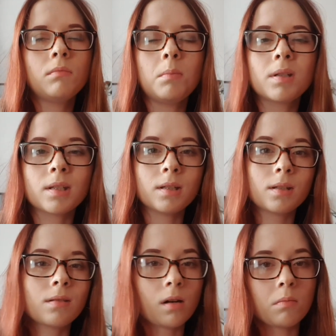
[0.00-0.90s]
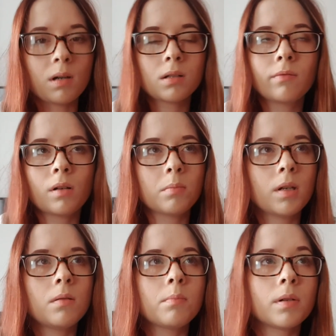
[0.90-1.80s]
maybe sit in Starbucks for a
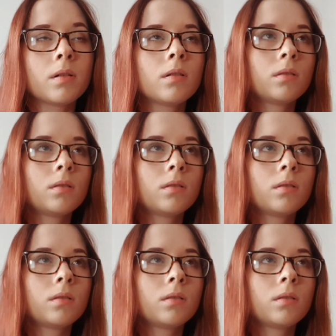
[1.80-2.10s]
bit, but...